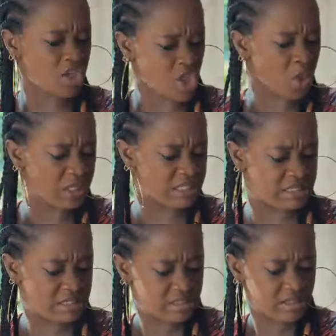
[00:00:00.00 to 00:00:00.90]
What's all this?
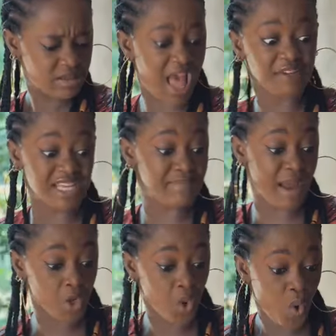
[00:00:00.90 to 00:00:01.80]
Eh, I'll say
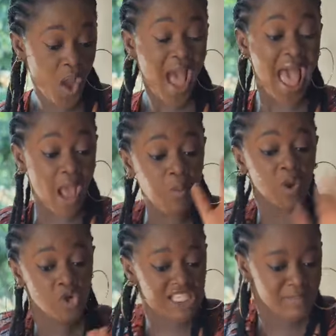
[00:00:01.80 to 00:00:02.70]
my own no. I
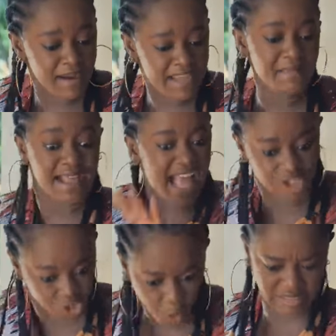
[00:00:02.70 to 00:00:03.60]
will not marry him. I
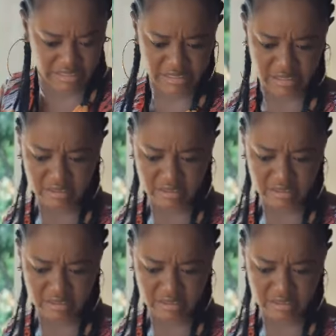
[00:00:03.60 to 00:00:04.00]
can't do it.